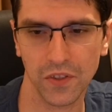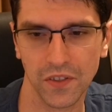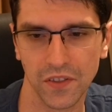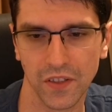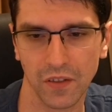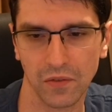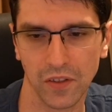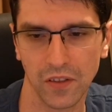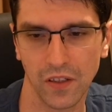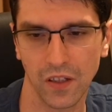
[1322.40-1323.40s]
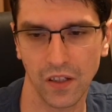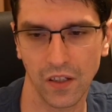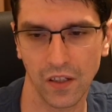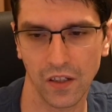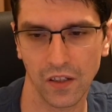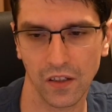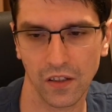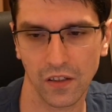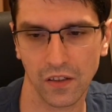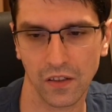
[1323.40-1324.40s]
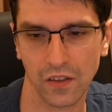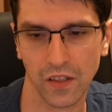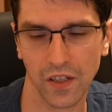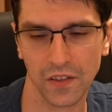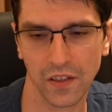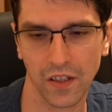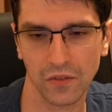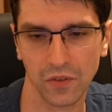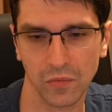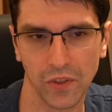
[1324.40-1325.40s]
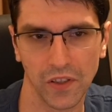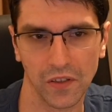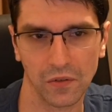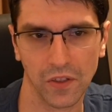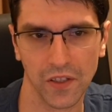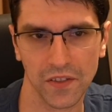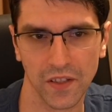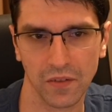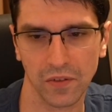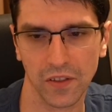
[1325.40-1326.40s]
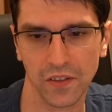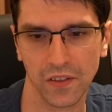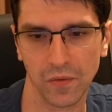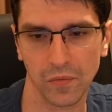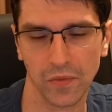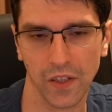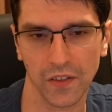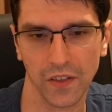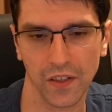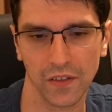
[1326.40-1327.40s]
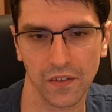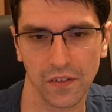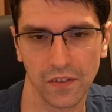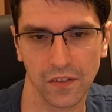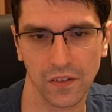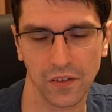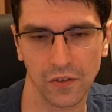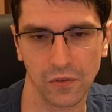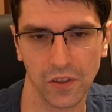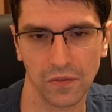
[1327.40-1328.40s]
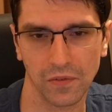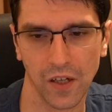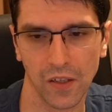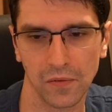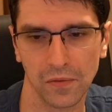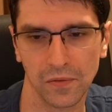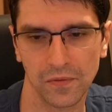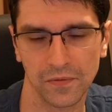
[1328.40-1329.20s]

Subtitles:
queen c7. A nice line would be rook a7 and then rook e5